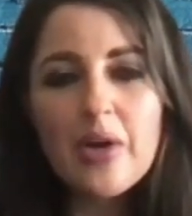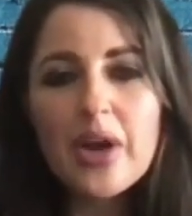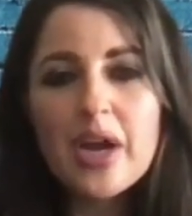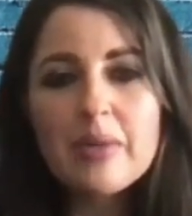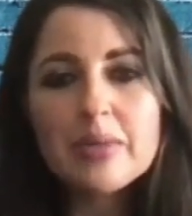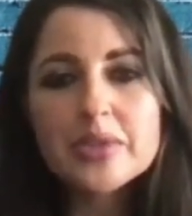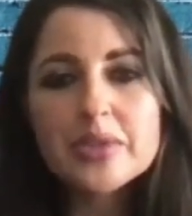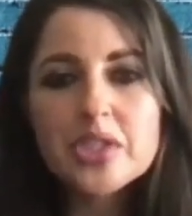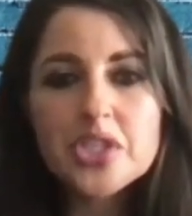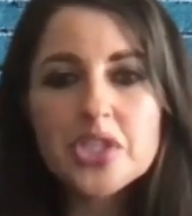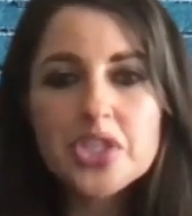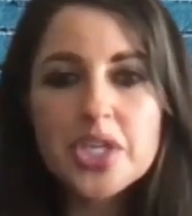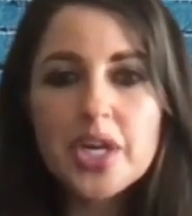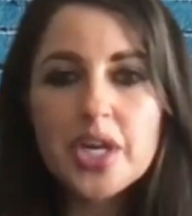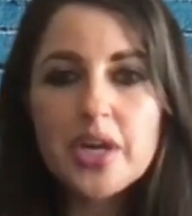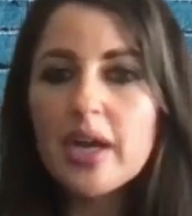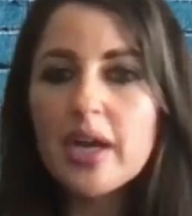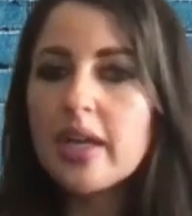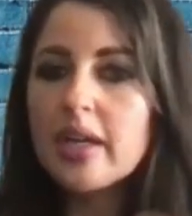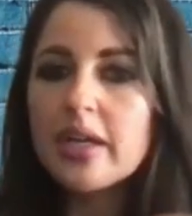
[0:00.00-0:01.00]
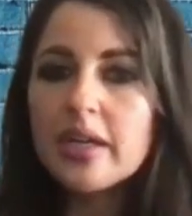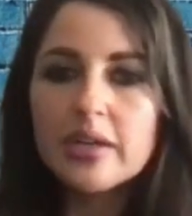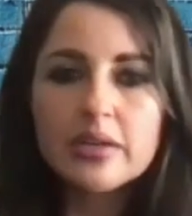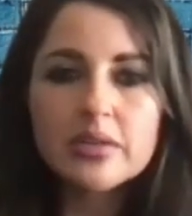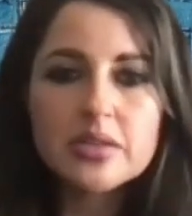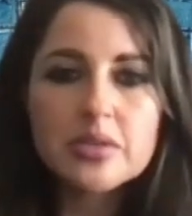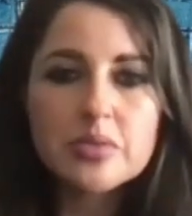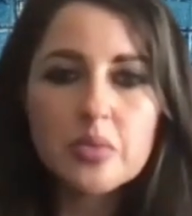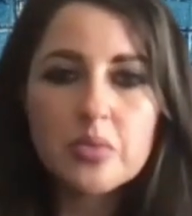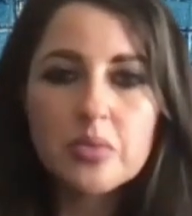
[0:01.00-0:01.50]
are able to share, hey,
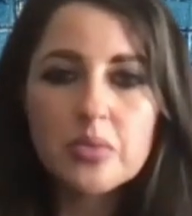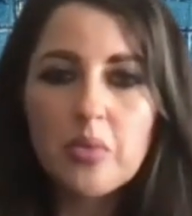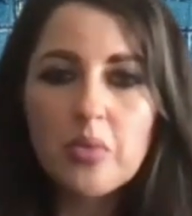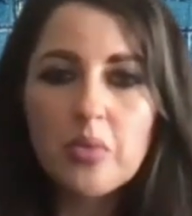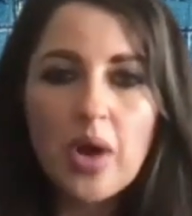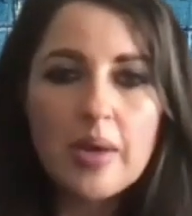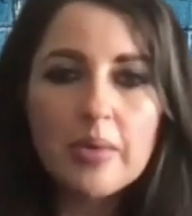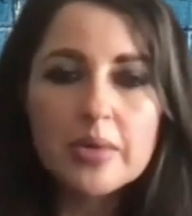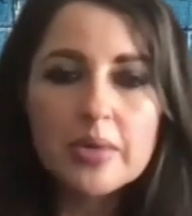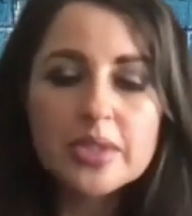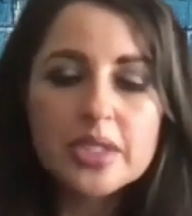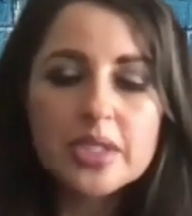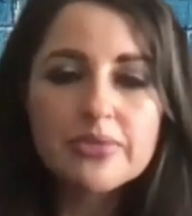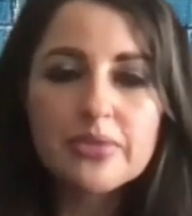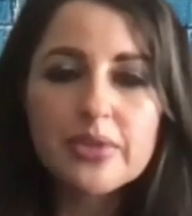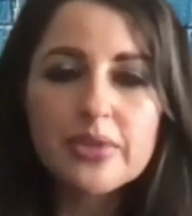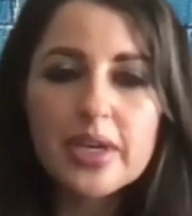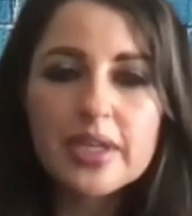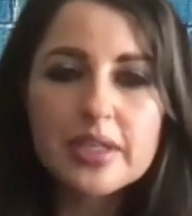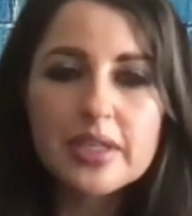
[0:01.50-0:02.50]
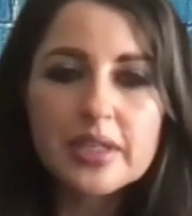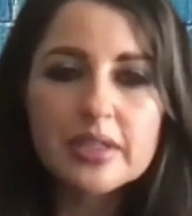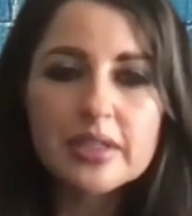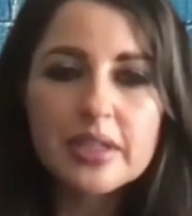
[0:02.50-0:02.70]
here's why we're different.